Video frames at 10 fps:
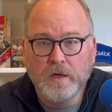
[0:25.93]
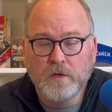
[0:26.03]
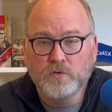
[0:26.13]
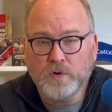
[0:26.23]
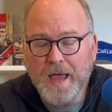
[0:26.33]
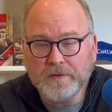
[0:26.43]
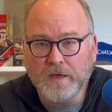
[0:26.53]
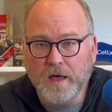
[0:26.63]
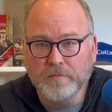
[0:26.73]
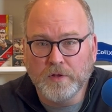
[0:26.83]
tracked
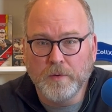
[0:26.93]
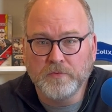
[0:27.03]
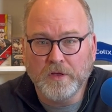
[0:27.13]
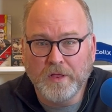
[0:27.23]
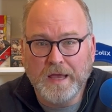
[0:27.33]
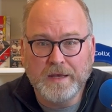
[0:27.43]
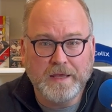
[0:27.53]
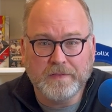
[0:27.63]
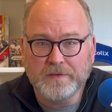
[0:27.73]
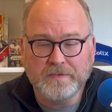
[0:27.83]
envelopes allow you to
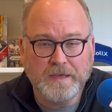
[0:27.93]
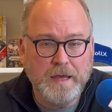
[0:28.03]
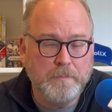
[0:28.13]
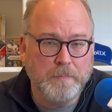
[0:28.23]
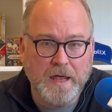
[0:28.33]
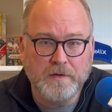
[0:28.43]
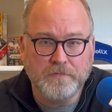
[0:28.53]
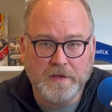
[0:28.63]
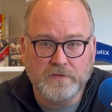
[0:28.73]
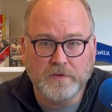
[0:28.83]
get the same
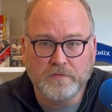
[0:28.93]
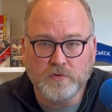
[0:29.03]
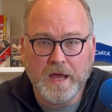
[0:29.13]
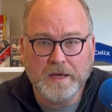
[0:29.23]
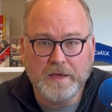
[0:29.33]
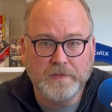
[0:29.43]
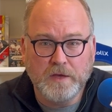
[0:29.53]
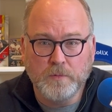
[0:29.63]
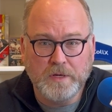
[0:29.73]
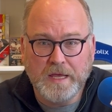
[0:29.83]
benefits of tracking that
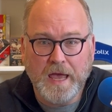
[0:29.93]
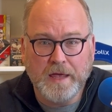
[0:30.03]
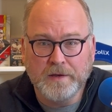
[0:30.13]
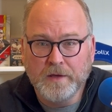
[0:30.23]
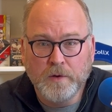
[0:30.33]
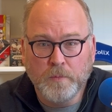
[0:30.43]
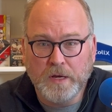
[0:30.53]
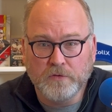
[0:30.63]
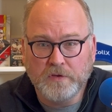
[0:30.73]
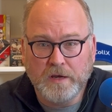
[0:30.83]
you would get when
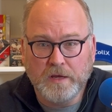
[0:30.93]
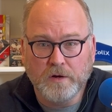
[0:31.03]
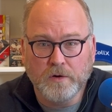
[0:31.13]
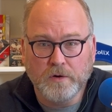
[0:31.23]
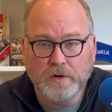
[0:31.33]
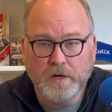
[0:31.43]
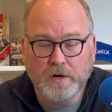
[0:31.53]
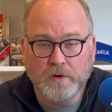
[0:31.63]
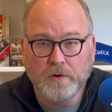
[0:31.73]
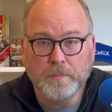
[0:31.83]
you're sending your
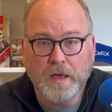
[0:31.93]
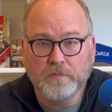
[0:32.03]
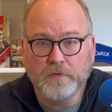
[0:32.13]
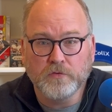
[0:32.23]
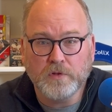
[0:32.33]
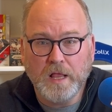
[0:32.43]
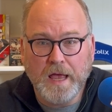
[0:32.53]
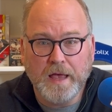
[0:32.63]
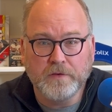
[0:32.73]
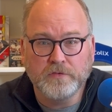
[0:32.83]
mail first
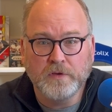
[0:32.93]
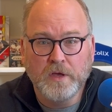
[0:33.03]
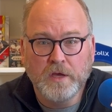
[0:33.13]
class,